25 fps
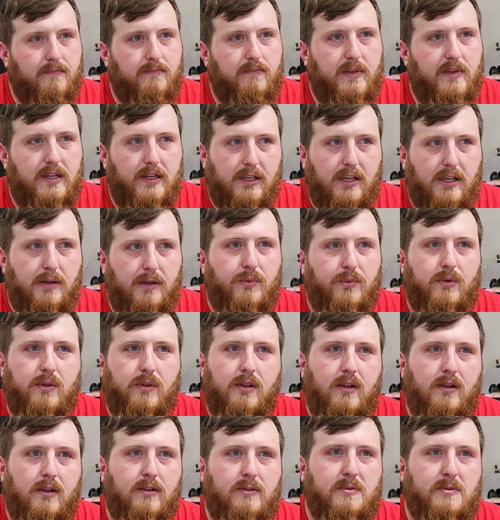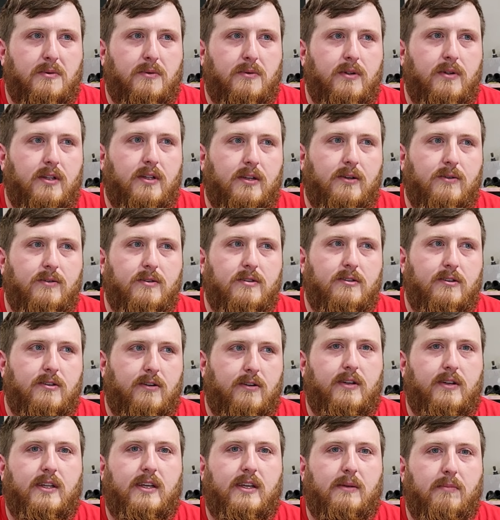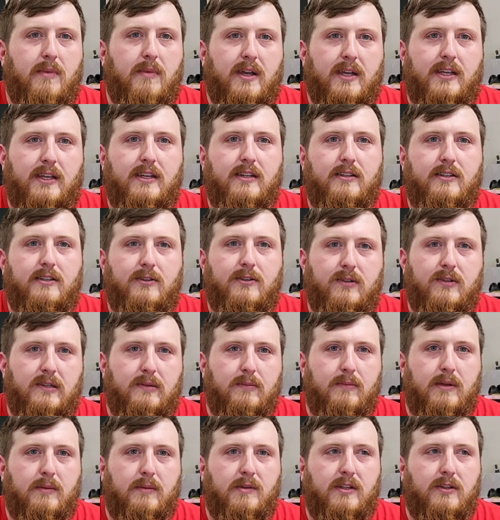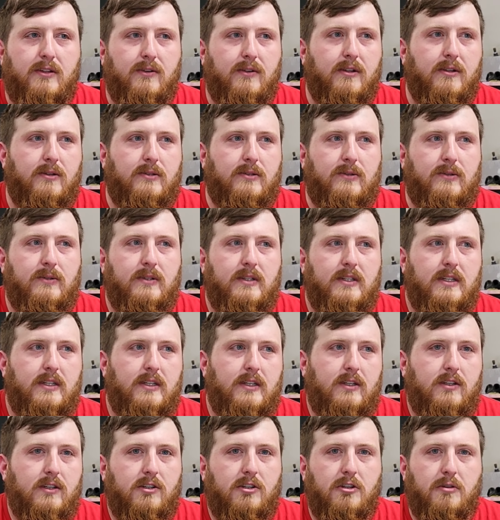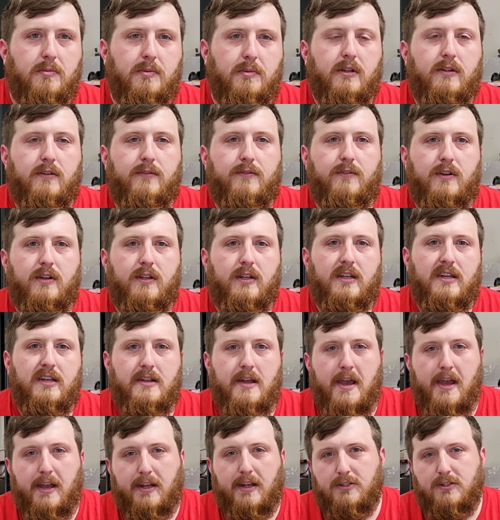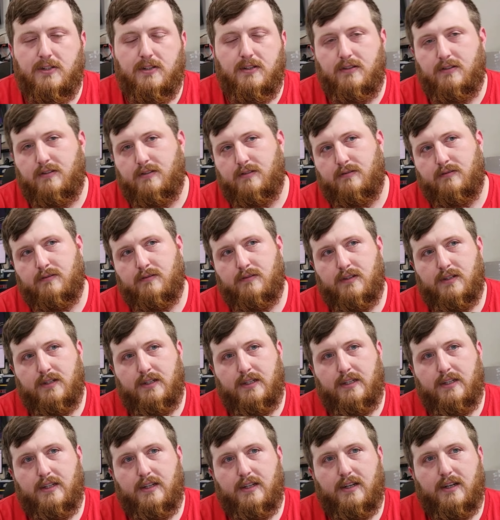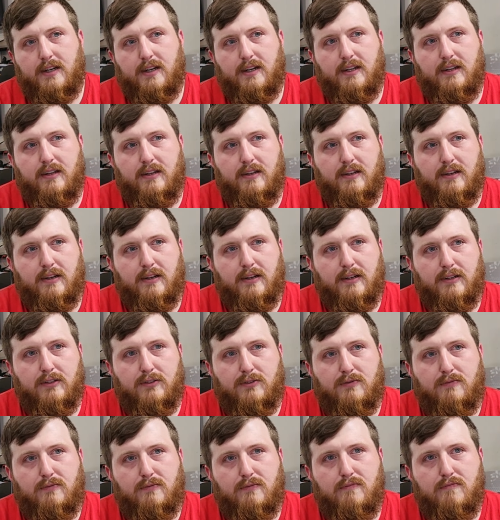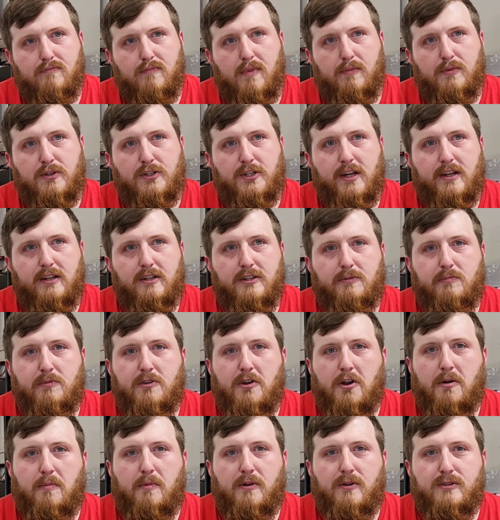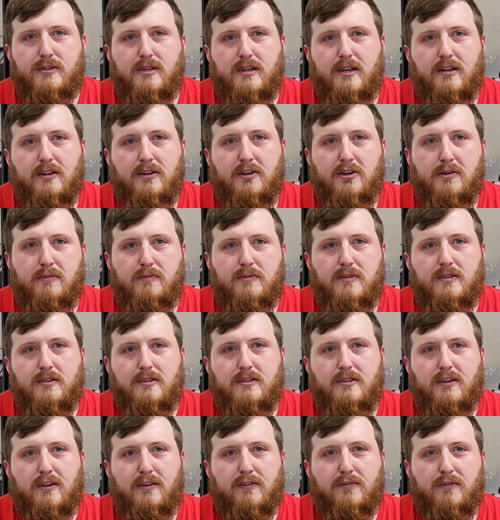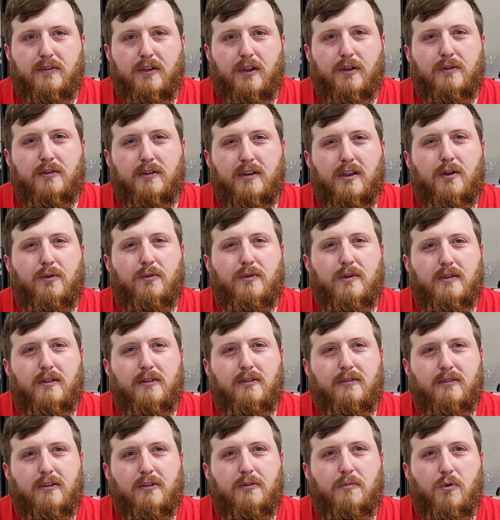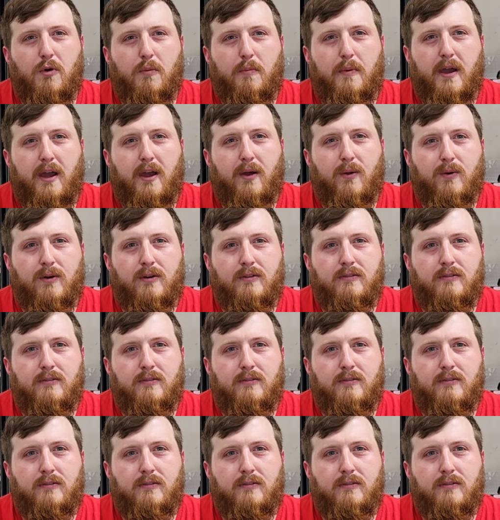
in a couple of years we're really going to start digging back into it, maybe do a little tubular front end action and maybe change some turbo setups and stuff. Go with a little more power.